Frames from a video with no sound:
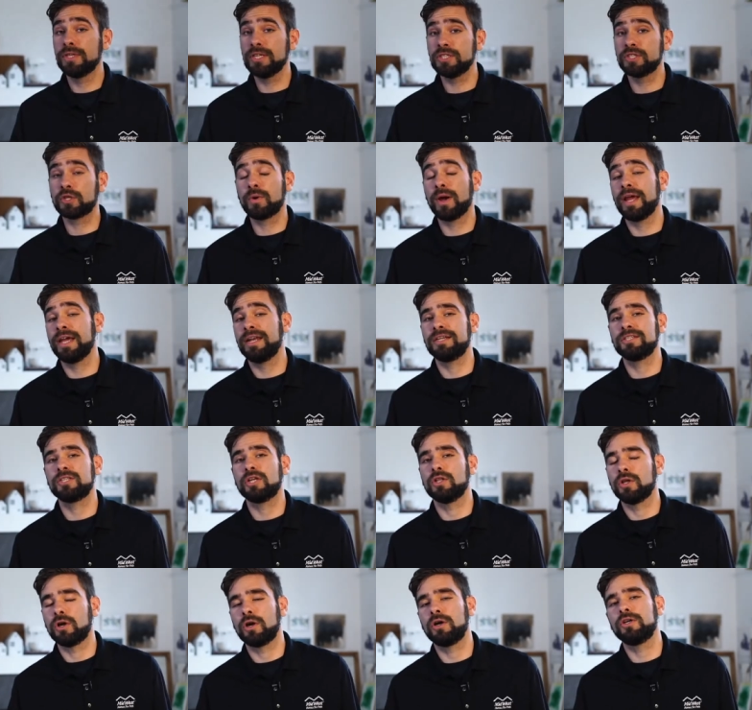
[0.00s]
This crate is
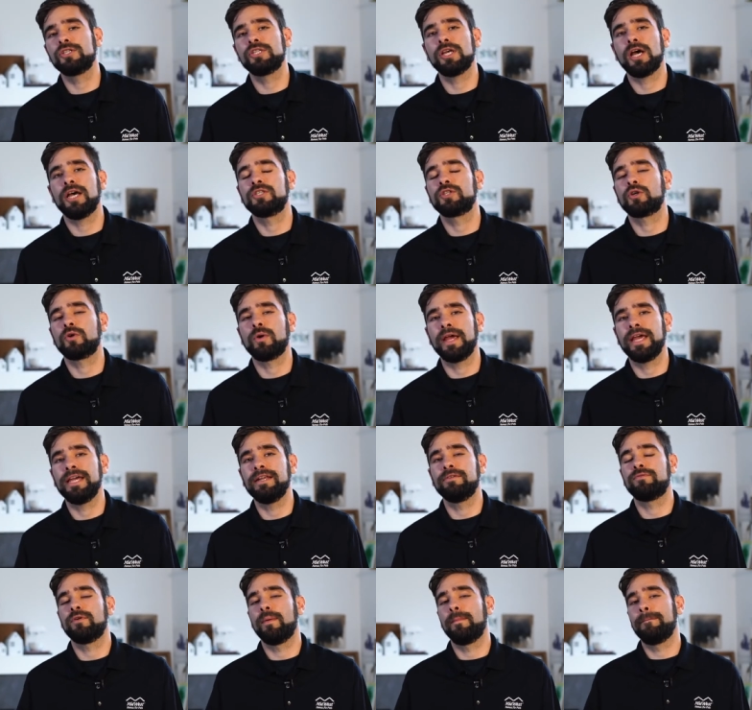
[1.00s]
a large size
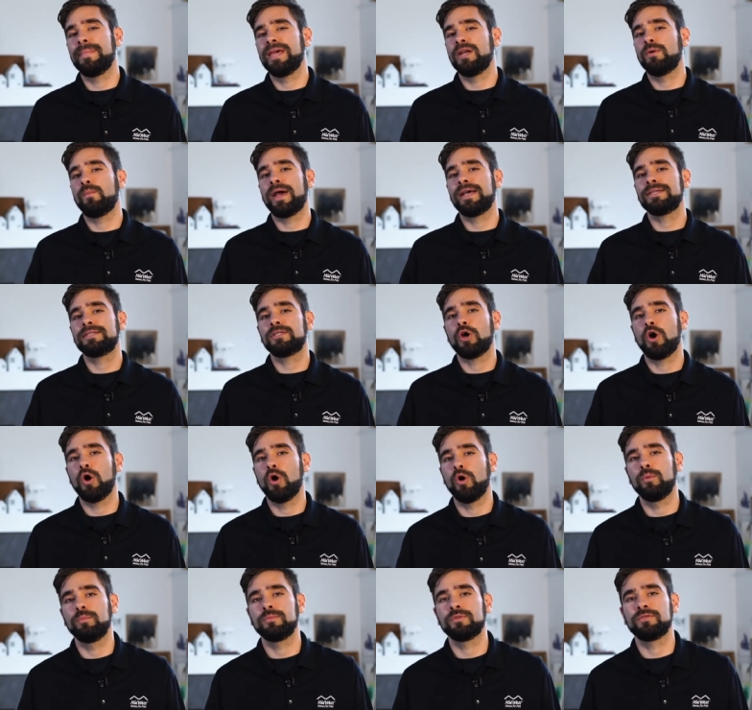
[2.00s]
crate from Midwest
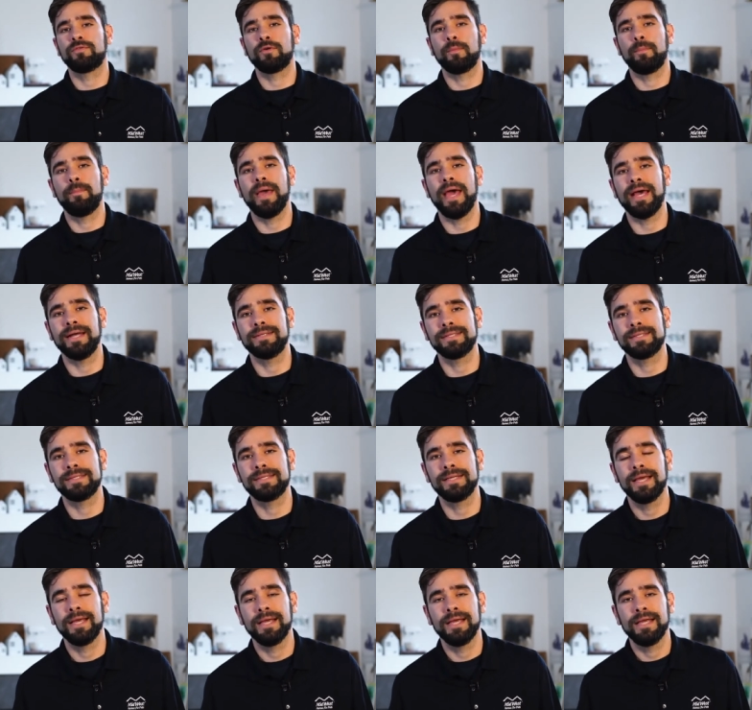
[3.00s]
Homes for
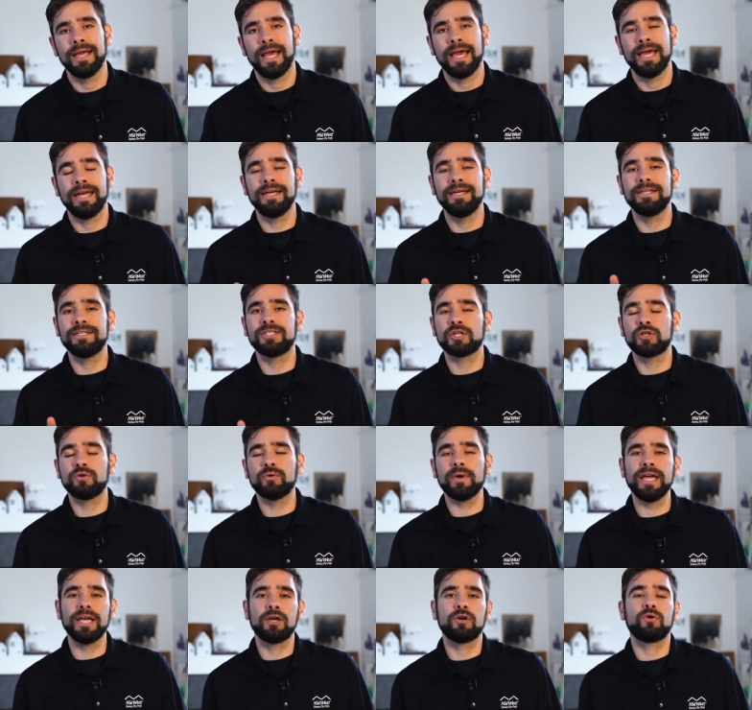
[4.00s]
Pets. And it is a
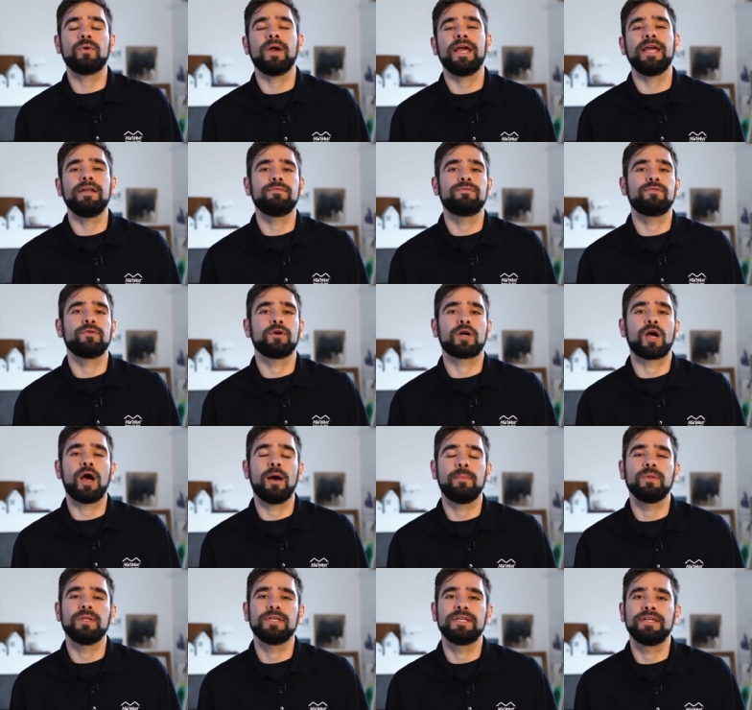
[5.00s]
great crate for a
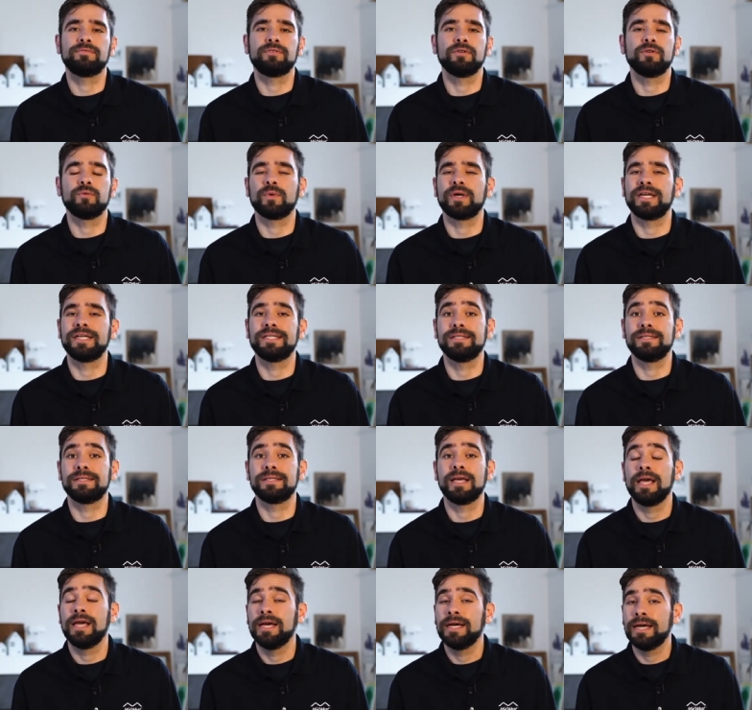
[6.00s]
couple of different
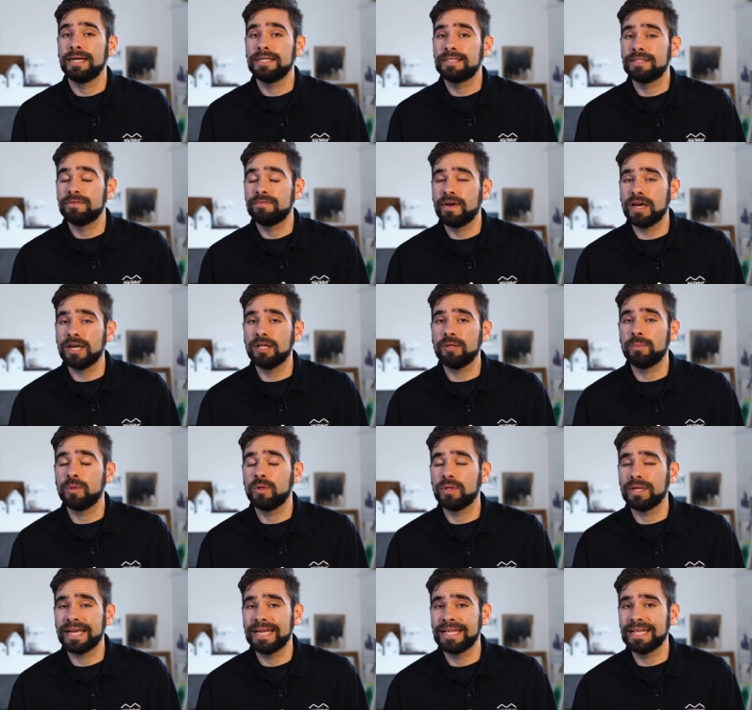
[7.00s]
reasons. It's
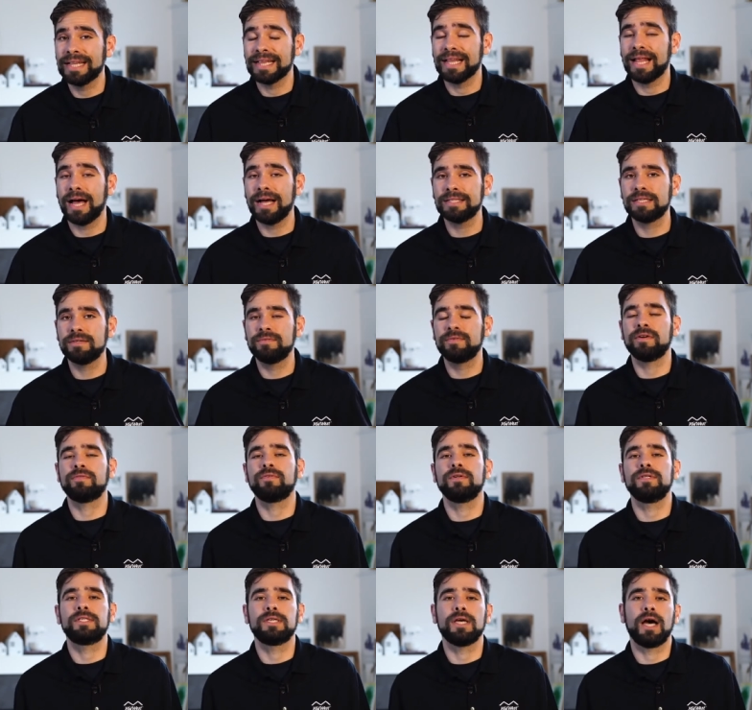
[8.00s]
available in lots of
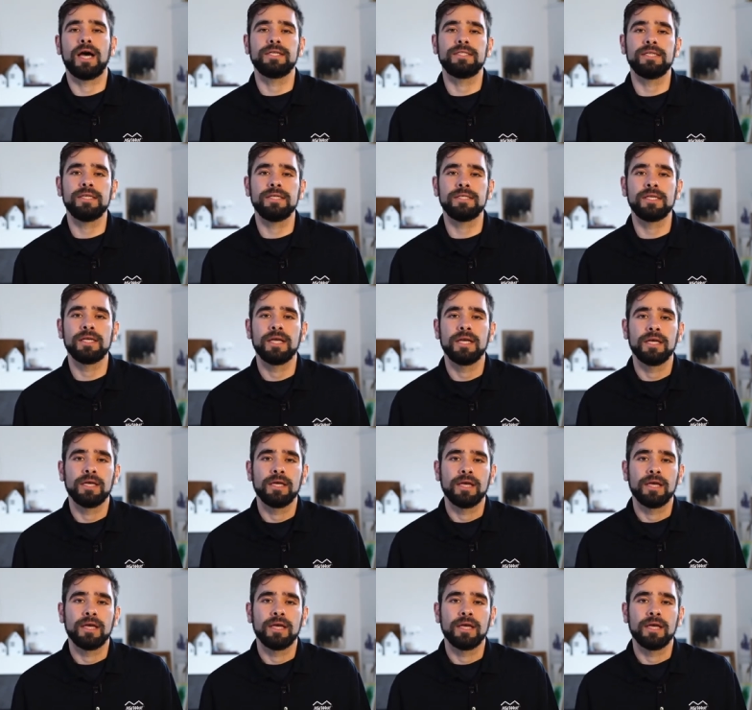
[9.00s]
different sizes,